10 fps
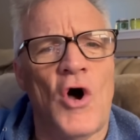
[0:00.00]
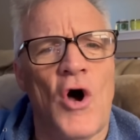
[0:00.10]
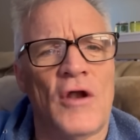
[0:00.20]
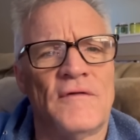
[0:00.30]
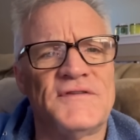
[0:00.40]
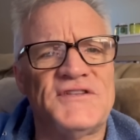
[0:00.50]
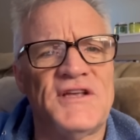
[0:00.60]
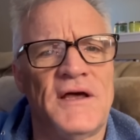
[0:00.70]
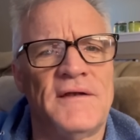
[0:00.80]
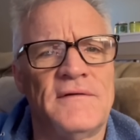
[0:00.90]
all of a
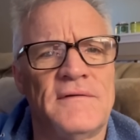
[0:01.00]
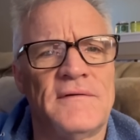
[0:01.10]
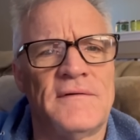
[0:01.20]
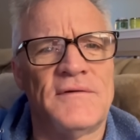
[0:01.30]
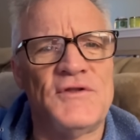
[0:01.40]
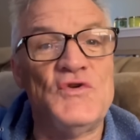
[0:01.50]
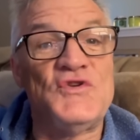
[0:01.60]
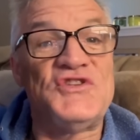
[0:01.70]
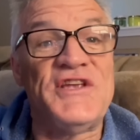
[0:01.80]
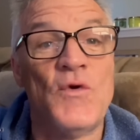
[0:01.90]
sudden, you
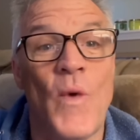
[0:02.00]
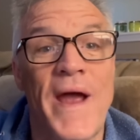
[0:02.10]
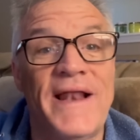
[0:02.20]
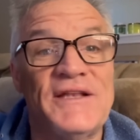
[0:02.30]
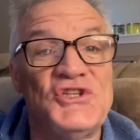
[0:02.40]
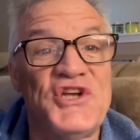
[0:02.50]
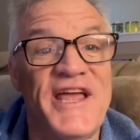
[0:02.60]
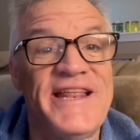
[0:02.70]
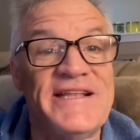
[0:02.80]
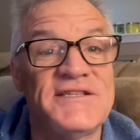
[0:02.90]
see Waylon
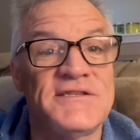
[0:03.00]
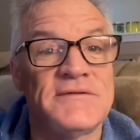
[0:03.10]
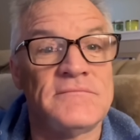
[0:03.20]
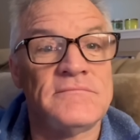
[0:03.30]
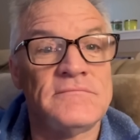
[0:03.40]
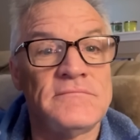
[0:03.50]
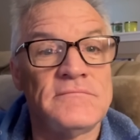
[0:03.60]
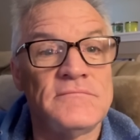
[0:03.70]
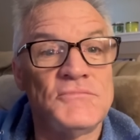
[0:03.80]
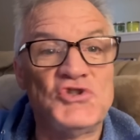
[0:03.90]
Jennings
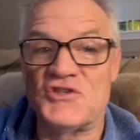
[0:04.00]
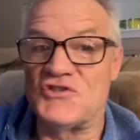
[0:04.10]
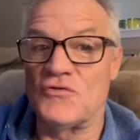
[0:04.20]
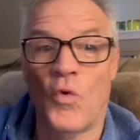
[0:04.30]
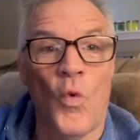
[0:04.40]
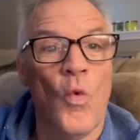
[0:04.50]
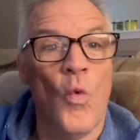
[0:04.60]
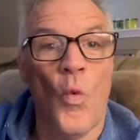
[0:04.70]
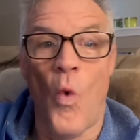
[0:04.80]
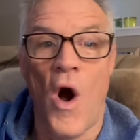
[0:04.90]
just
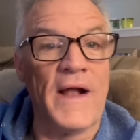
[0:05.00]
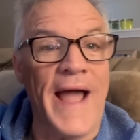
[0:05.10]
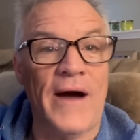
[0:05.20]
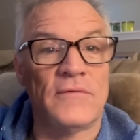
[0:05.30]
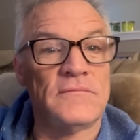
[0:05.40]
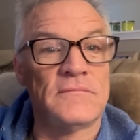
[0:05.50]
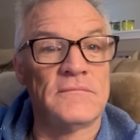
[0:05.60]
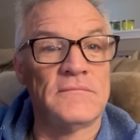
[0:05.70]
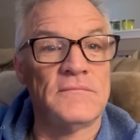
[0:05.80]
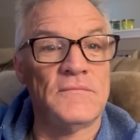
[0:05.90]
walk out.
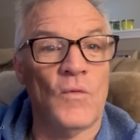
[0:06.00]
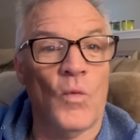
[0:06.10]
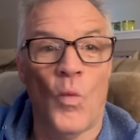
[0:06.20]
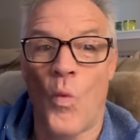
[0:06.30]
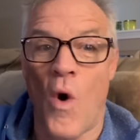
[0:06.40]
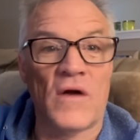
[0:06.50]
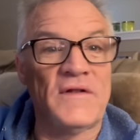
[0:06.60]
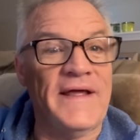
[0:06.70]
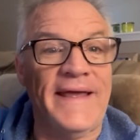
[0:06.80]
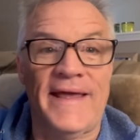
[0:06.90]
Walk
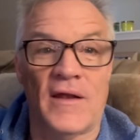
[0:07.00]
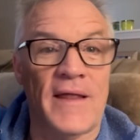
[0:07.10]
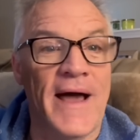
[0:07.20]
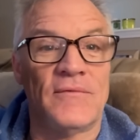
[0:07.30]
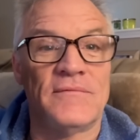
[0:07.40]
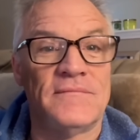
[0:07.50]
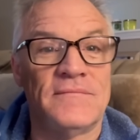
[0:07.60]
the hell out.